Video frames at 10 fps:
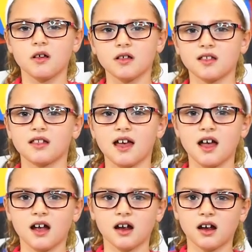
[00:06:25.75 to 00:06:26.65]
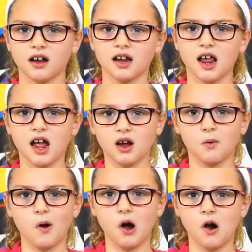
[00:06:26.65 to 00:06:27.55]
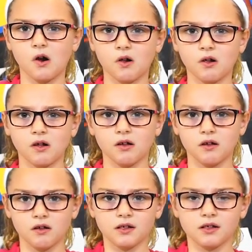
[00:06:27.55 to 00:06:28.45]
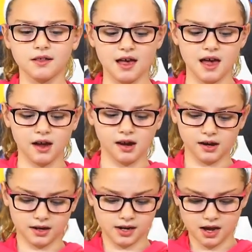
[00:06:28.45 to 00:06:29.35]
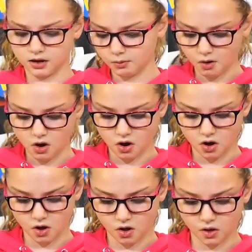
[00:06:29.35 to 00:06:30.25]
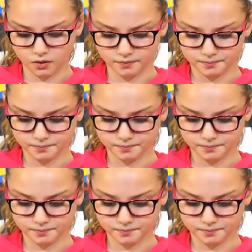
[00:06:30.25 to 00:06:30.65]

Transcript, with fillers: attacker wall. Stack attacker wall. Stack attacker wall.